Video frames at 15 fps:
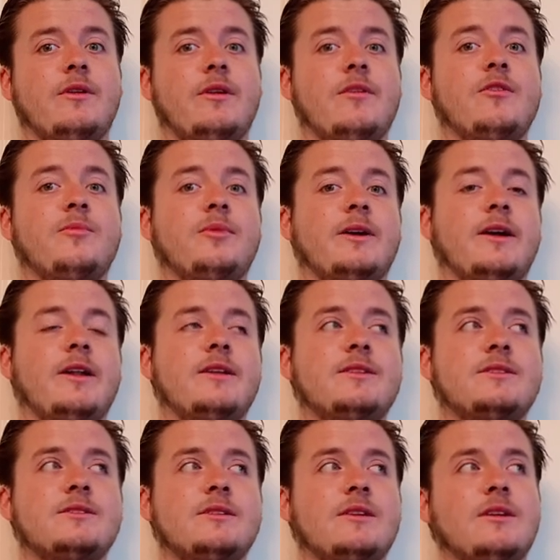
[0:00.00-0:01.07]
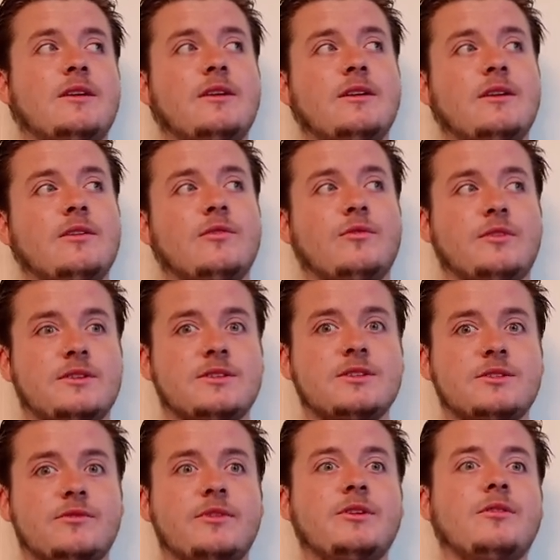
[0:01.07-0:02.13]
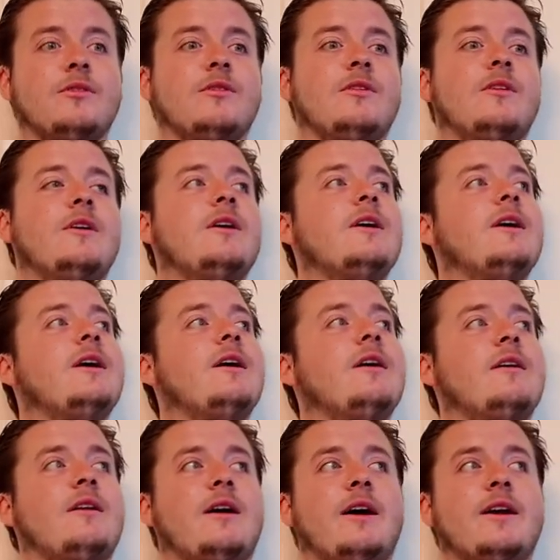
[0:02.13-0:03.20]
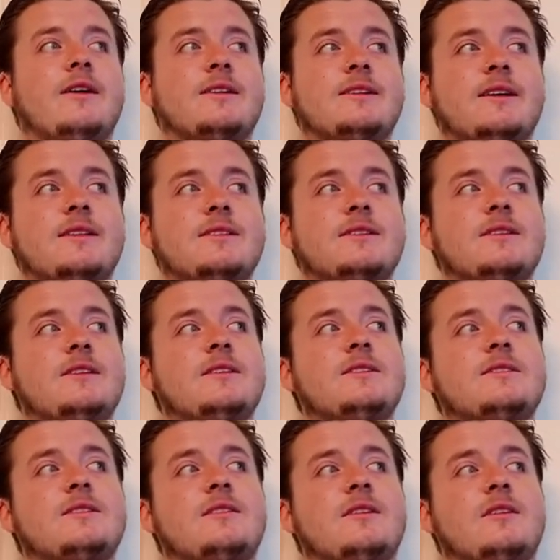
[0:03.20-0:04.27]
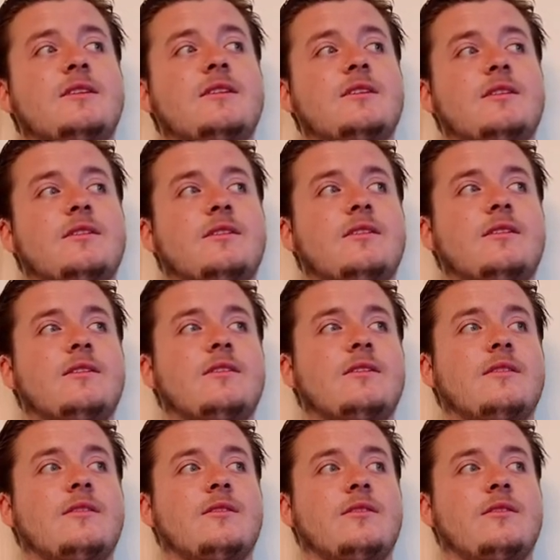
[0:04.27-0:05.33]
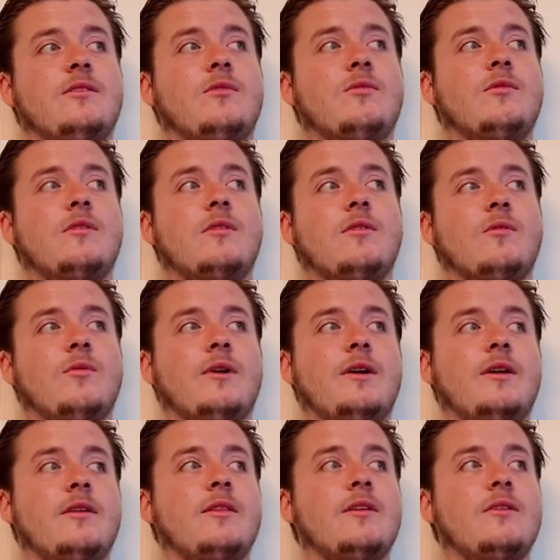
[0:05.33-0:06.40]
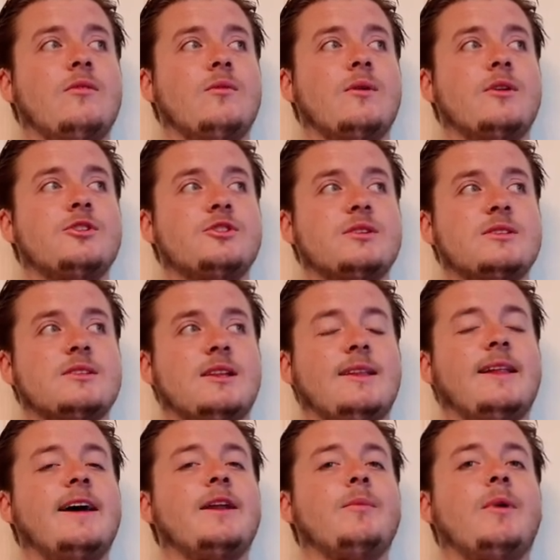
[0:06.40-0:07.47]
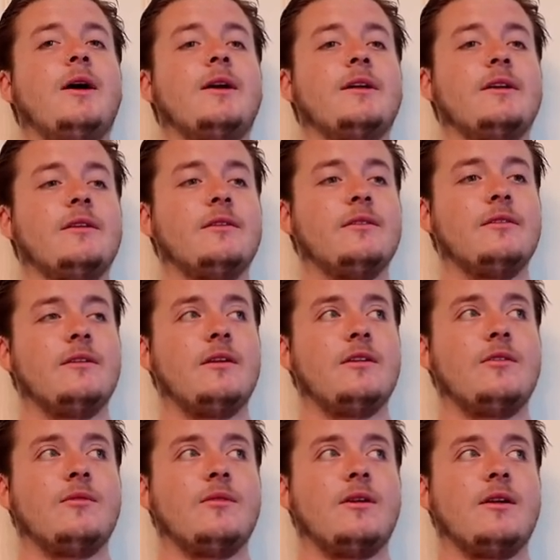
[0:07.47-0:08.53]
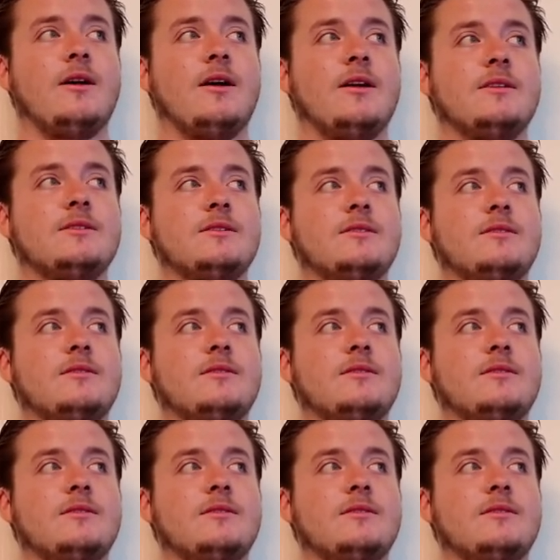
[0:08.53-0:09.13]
In other planets, well, this is real. On higher densities, you are aware that you are just a light body and you are not